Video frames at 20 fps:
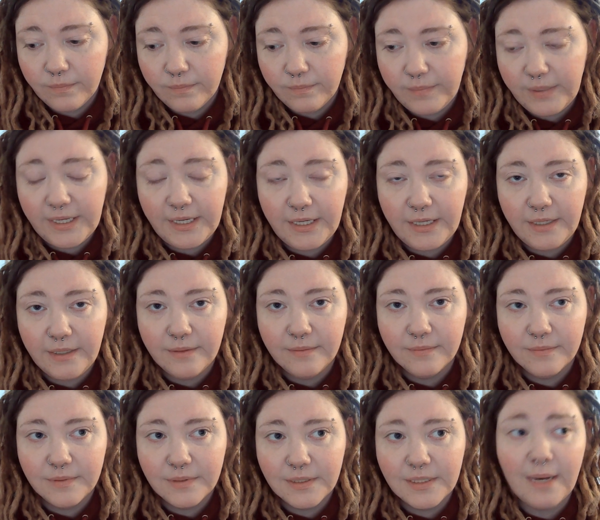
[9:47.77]
be
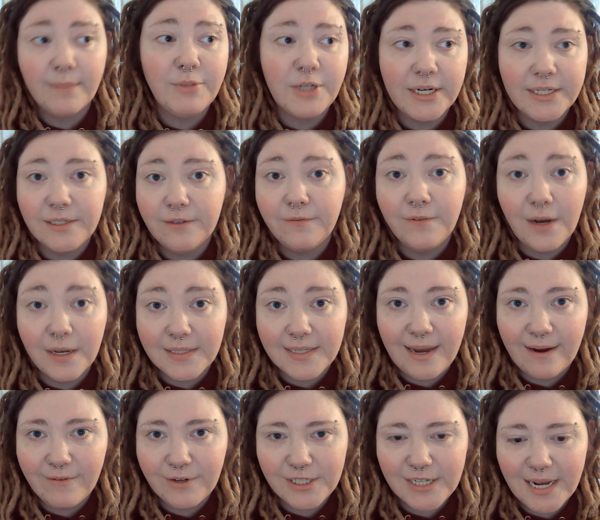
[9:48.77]
subject to false
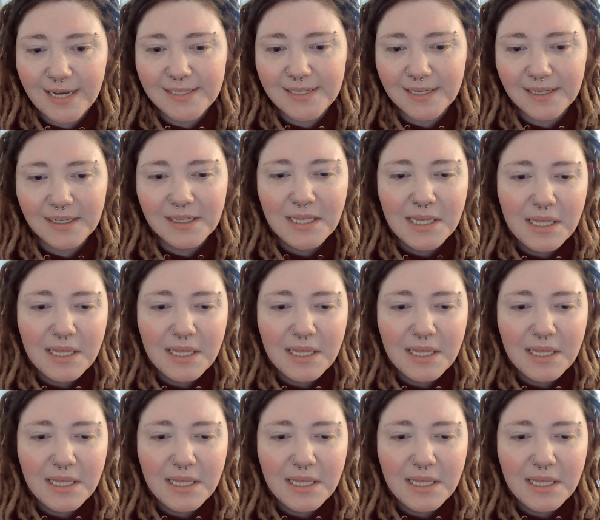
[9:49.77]
advertising.